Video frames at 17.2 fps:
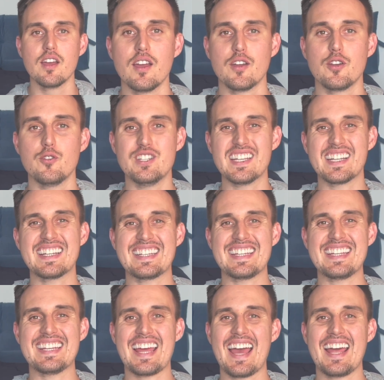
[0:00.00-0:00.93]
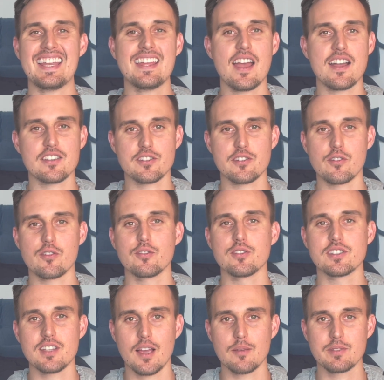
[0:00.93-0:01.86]
who didn't need any external
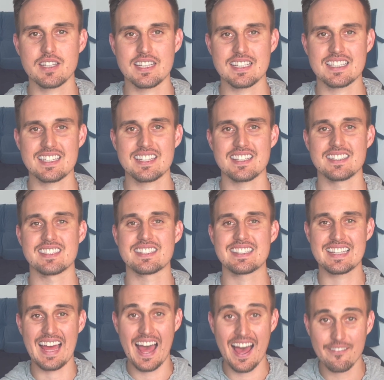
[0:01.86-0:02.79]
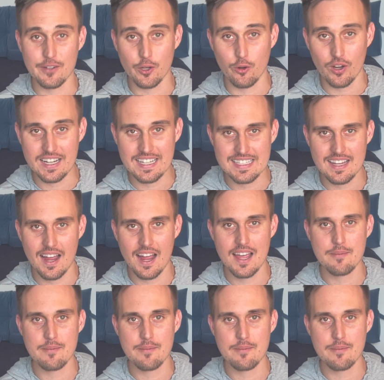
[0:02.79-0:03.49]
substances to have a great time